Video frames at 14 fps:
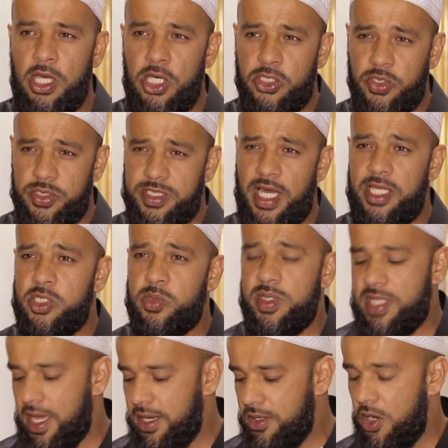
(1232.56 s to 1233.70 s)
So studies were
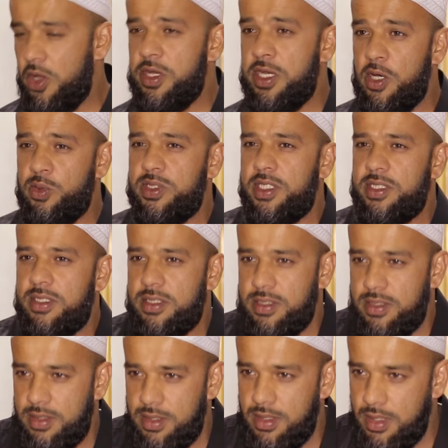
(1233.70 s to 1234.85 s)
done on noses,
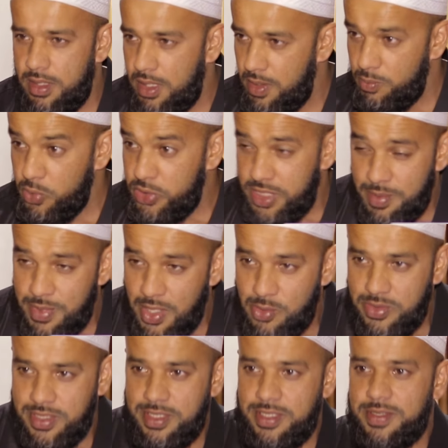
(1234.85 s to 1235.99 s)
Muslim
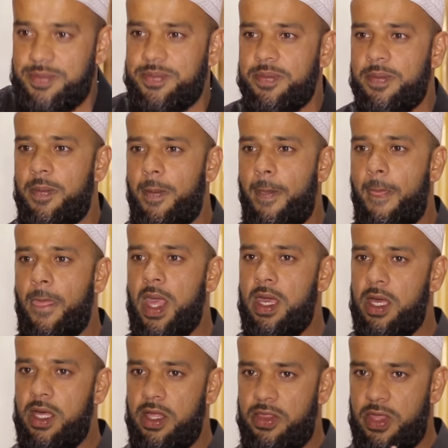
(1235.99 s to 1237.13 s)
noses.
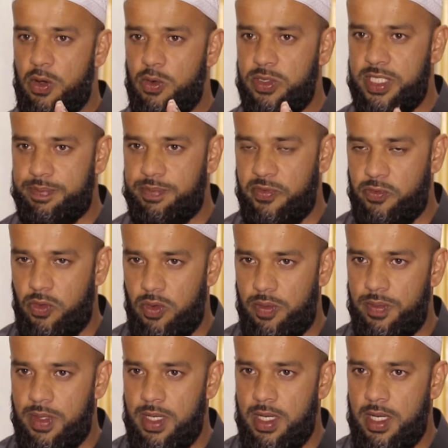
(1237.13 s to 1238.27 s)
Those that perform
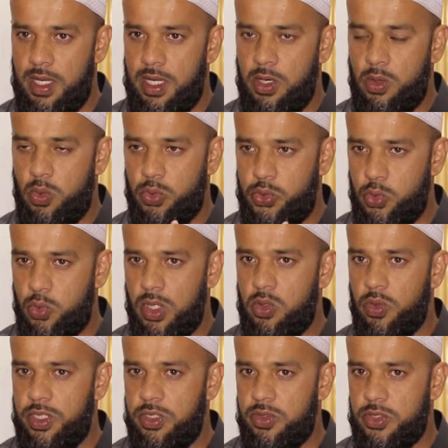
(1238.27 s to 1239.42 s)
wudu
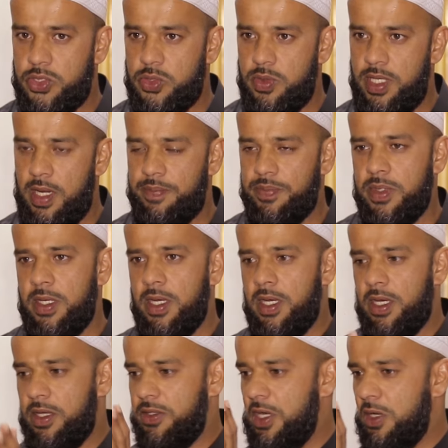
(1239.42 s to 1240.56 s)
according to the Sunnah,
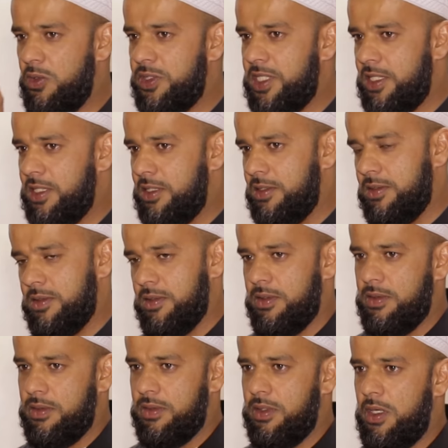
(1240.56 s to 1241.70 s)
those that
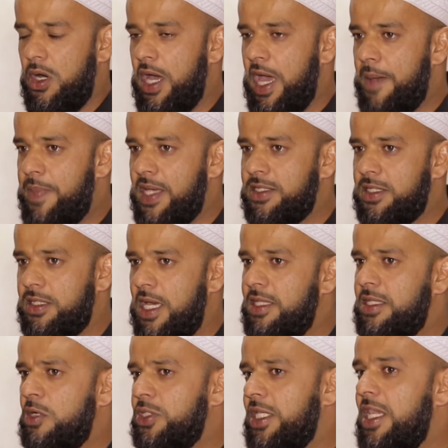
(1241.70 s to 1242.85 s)
are haphazard, and
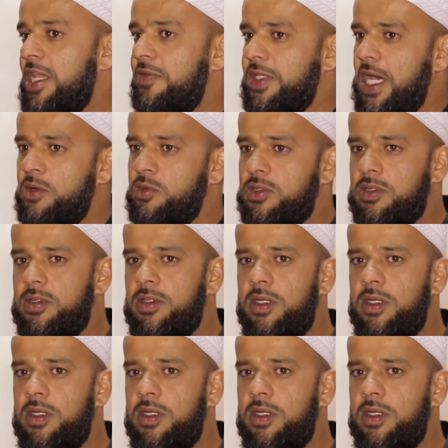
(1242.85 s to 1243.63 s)
those that leave it out.